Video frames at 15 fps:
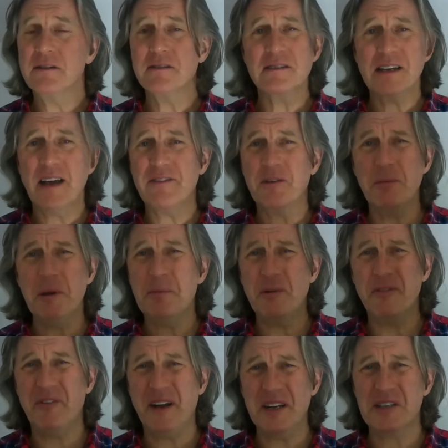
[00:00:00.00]
doesn't have to be
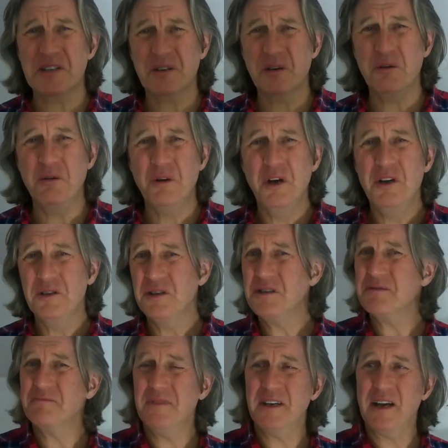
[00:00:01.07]
professional.
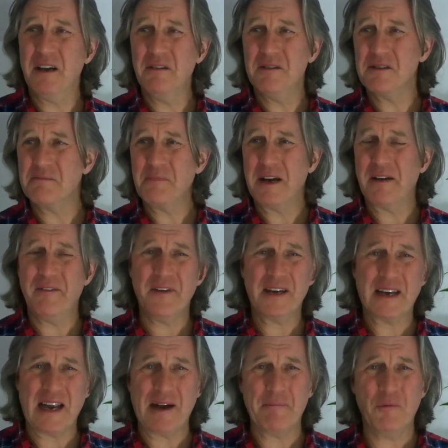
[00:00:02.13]
Just, you know, it doesn't matter if the
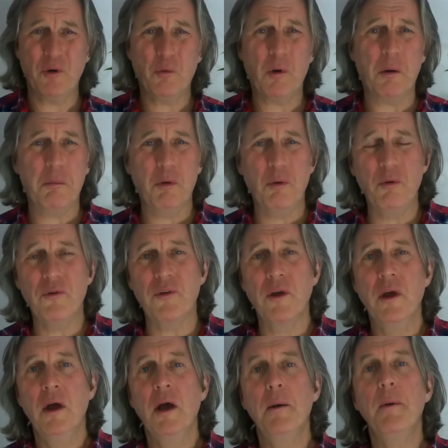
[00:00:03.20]
camera wobbles.
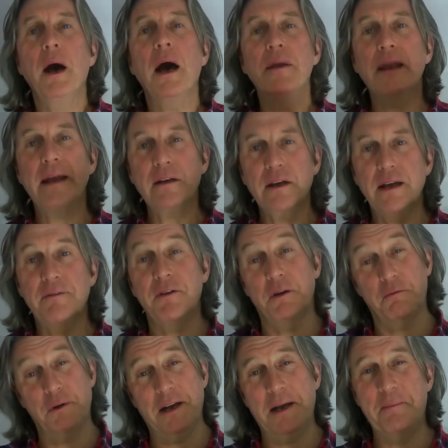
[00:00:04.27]
And then if
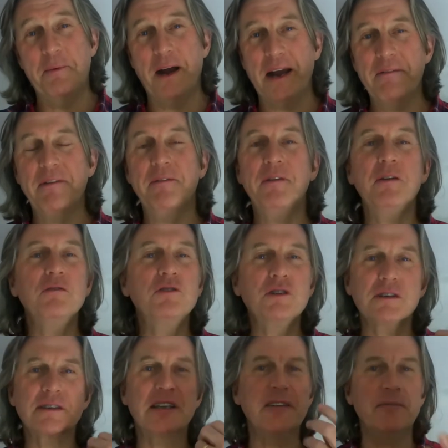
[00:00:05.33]
you're really brave, if you
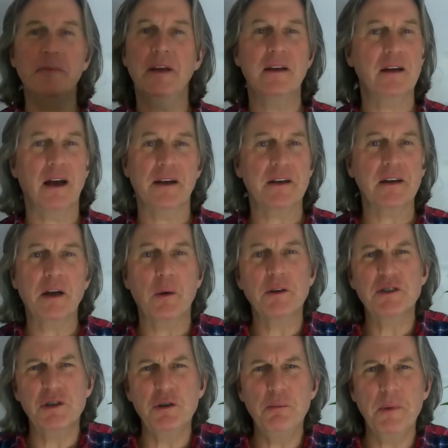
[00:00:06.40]
just give me I don't know, a
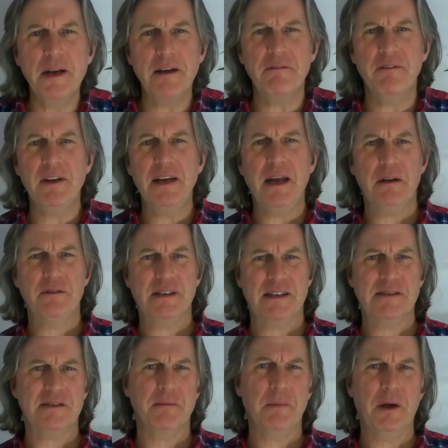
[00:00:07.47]
2-minute video
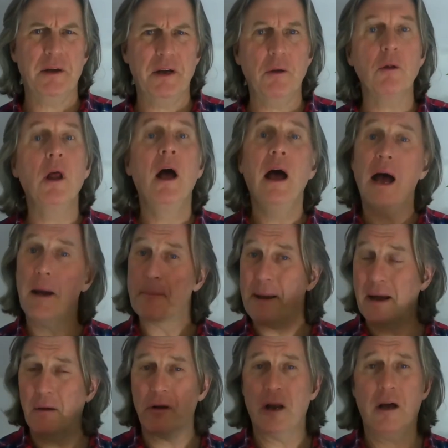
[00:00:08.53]
testimonial
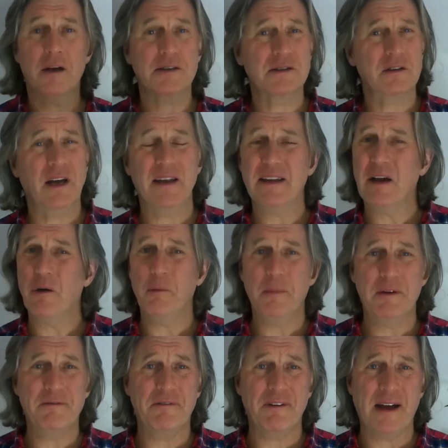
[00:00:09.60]
about last night, that would
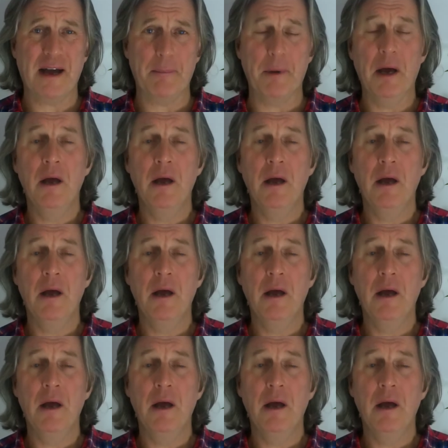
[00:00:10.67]
be fab.